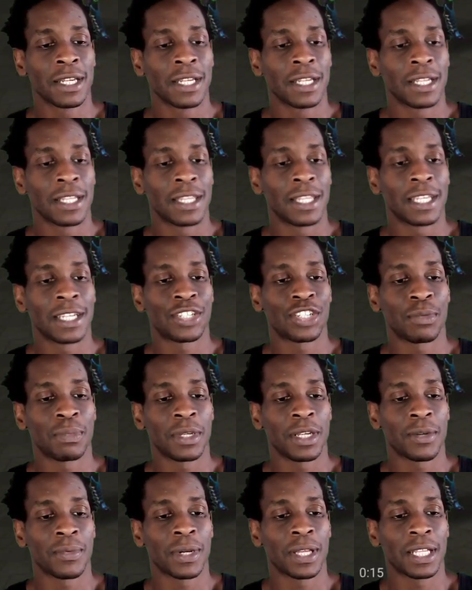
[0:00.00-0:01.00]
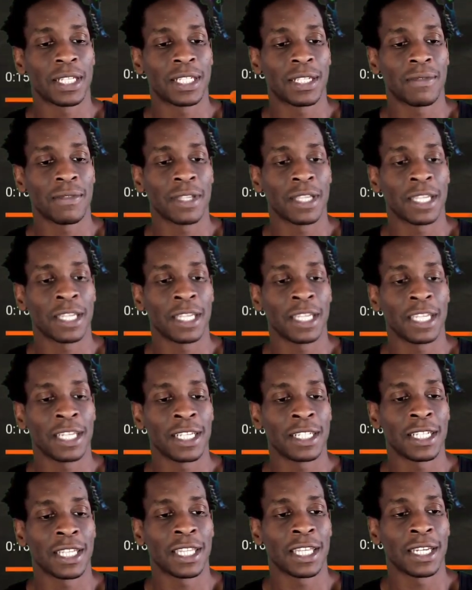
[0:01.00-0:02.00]
This should be a relatively
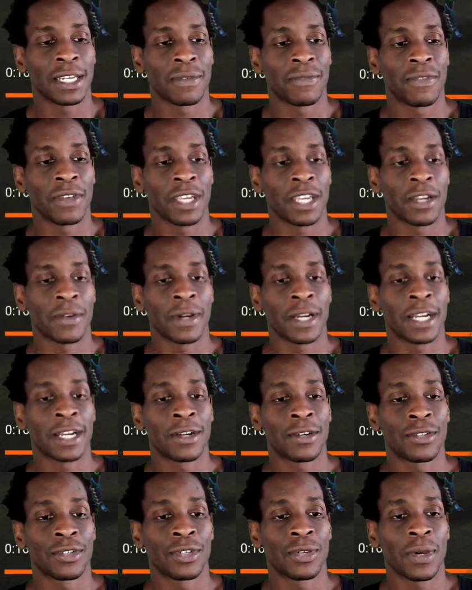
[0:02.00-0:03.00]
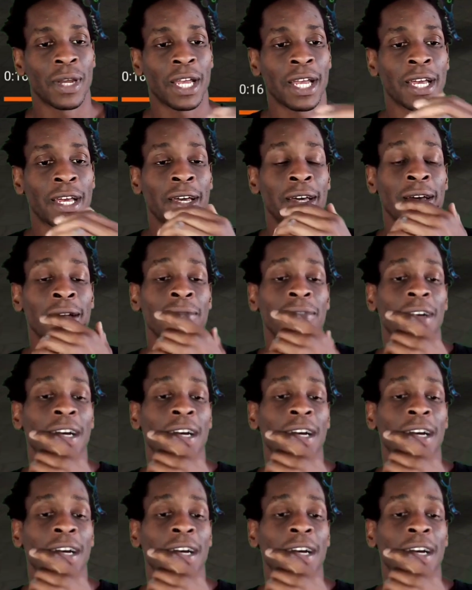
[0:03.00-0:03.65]
easy thing to figure out. You have